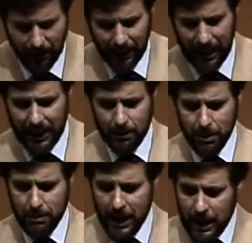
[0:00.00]
and a leg to be
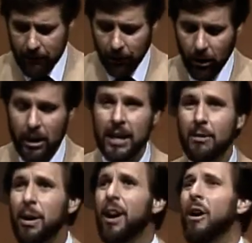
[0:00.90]
meaningful.
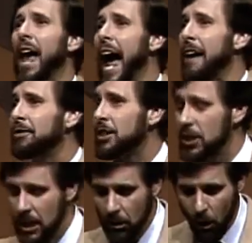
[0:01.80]
We don't have to
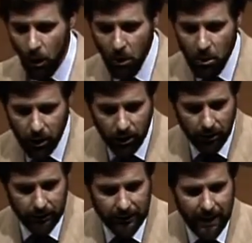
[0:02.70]
see the whole
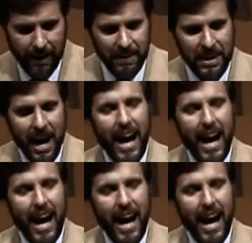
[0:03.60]
world. The